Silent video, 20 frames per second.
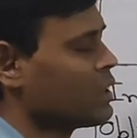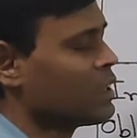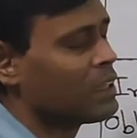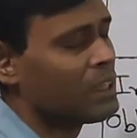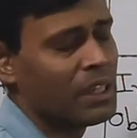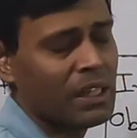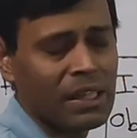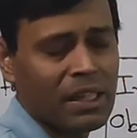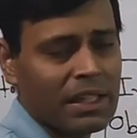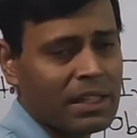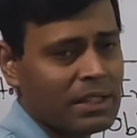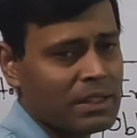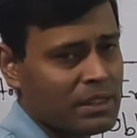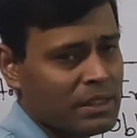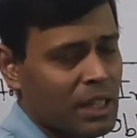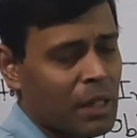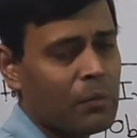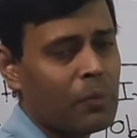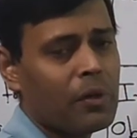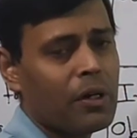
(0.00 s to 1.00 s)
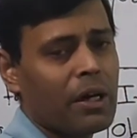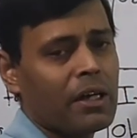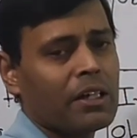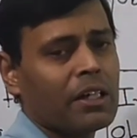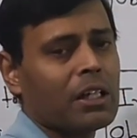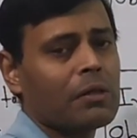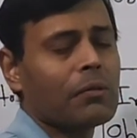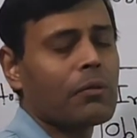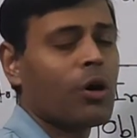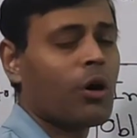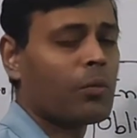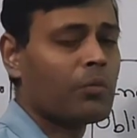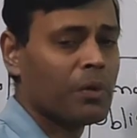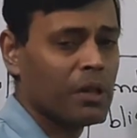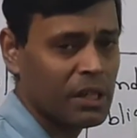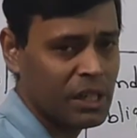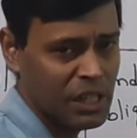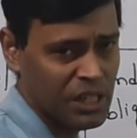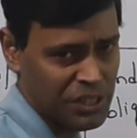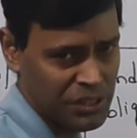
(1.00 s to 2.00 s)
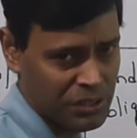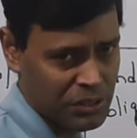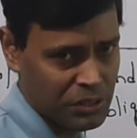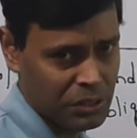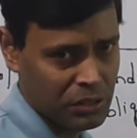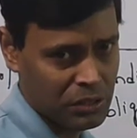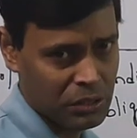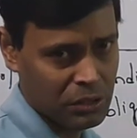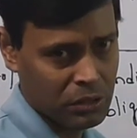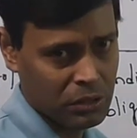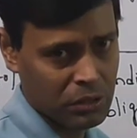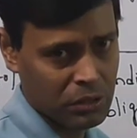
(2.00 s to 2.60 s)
indicates some kind of obligations.